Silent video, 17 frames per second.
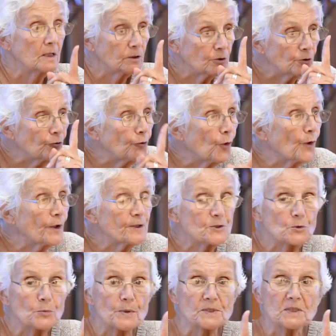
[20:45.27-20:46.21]

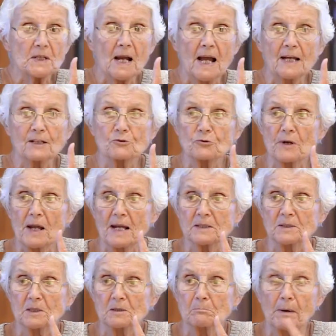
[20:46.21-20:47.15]
Divorce was
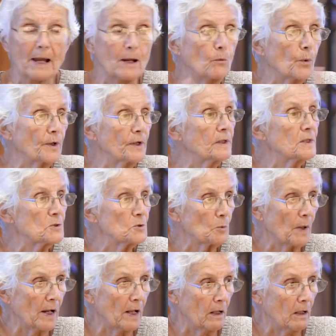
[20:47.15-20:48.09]
contracted by word as
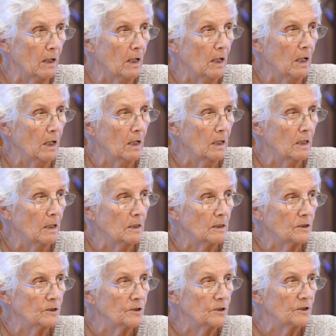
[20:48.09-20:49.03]
well.
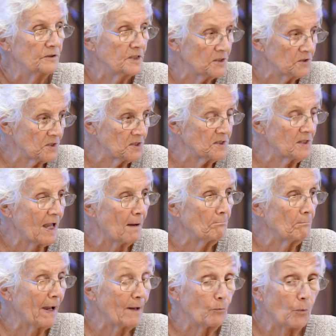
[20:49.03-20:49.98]
This is
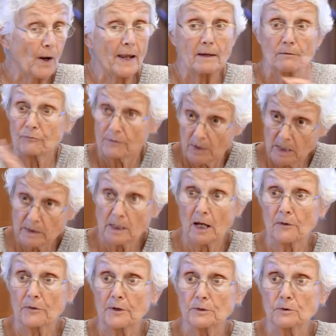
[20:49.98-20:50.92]
not my wife, and
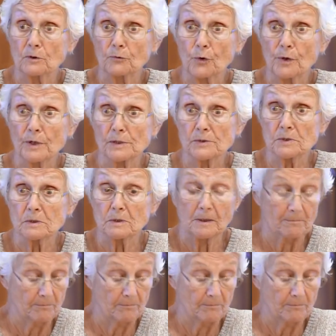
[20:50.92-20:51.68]
now they're divorced.